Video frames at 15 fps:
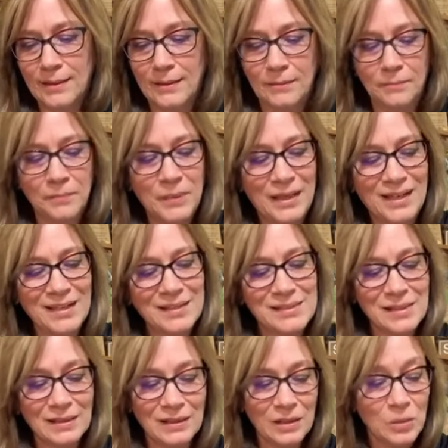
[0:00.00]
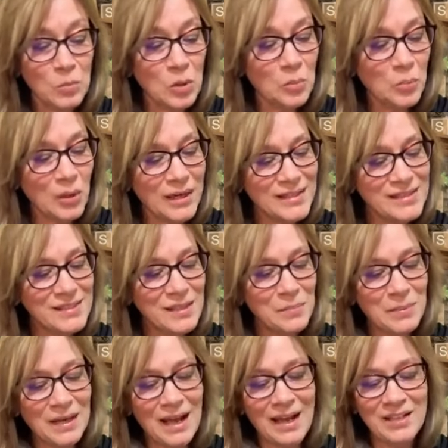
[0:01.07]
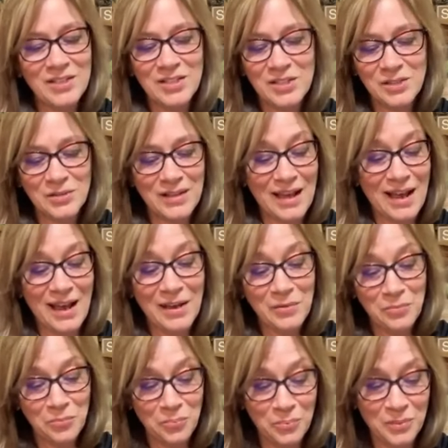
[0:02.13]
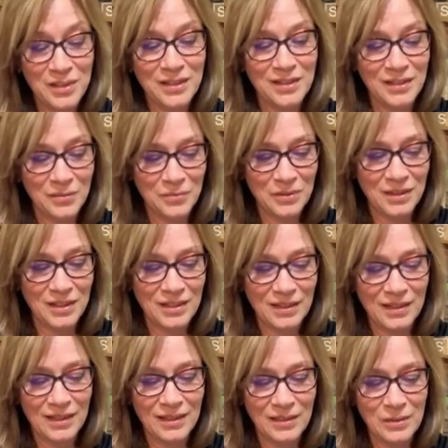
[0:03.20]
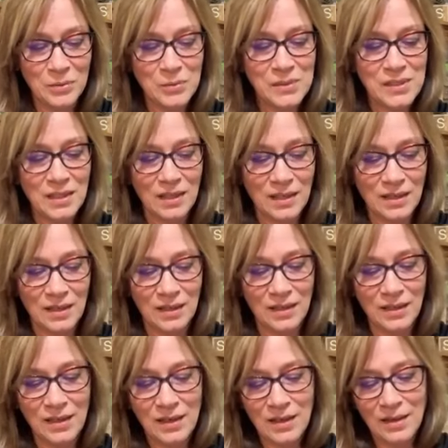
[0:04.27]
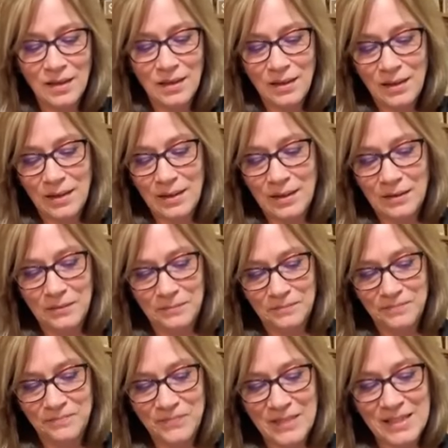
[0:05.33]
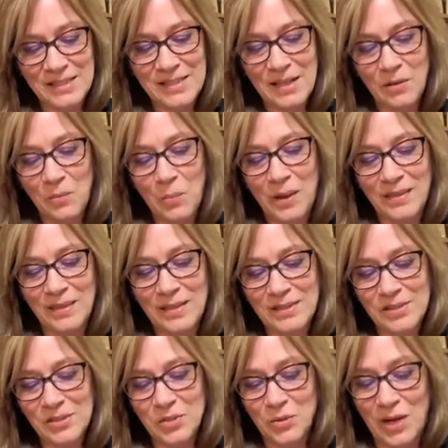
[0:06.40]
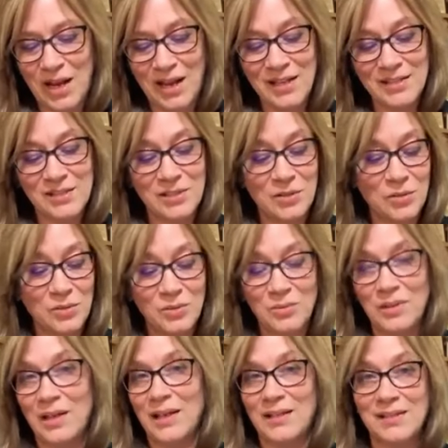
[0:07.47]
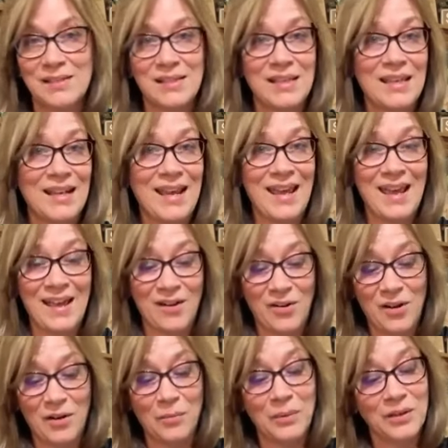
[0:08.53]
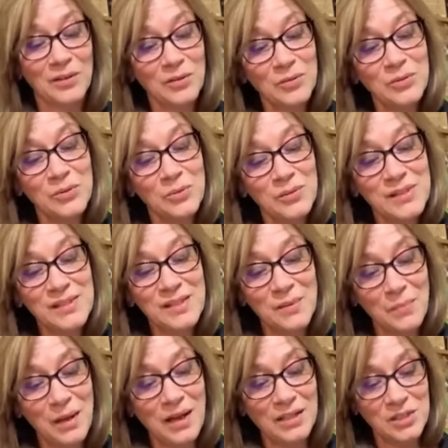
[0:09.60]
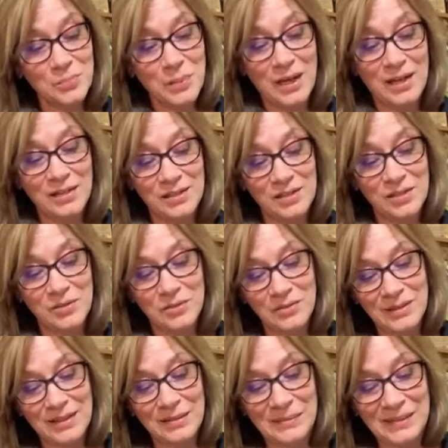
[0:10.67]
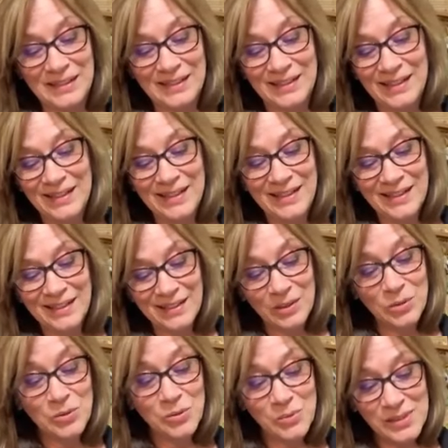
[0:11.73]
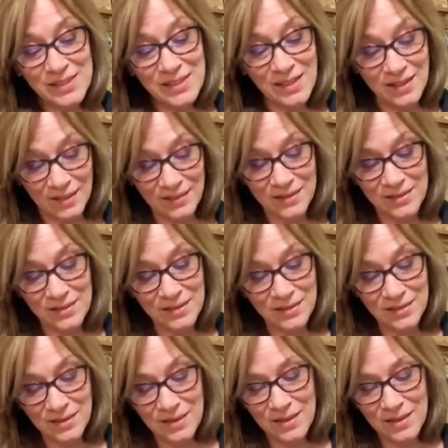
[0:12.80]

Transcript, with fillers: Um, but it's a little more pricey, but I just, I really, really like using it um, I said, when this dries, you do not see it at all. Where you do see Mod Podge, you, I mean, you do see it.